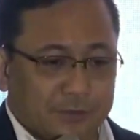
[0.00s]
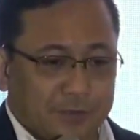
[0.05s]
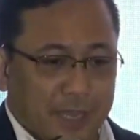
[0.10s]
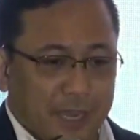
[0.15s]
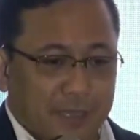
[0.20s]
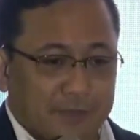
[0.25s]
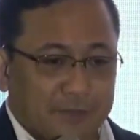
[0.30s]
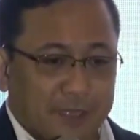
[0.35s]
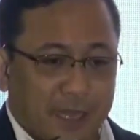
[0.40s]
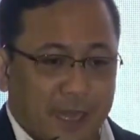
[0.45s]

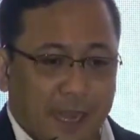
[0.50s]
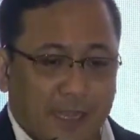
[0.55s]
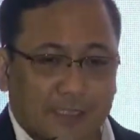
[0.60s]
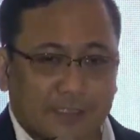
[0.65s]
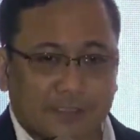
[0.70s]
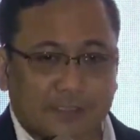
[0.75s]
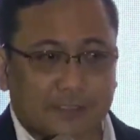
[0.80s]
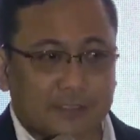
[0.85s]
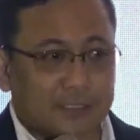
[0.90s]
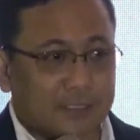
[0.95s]
okay, in the
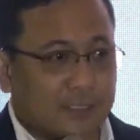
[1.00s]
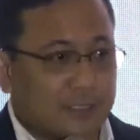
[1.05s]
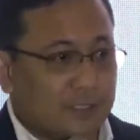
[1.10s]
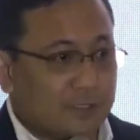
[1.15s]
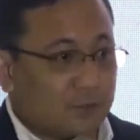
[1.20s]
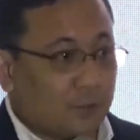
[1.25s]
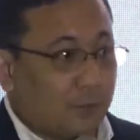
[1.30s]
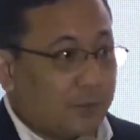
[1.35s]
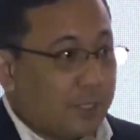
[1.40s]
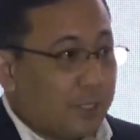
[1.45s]
next
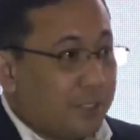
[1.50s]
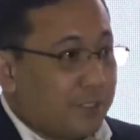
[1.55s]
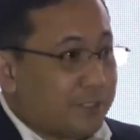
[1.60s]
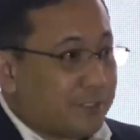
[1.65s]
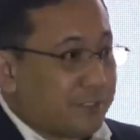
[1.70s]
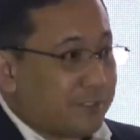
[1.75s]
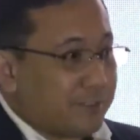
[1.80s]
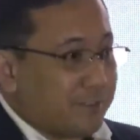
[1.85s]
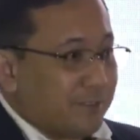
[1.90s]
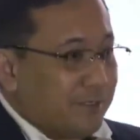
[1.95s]
2
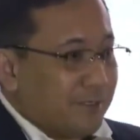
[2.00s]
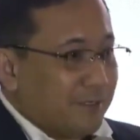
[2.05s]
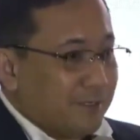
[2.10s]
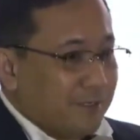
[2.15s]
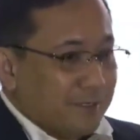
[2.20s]
years.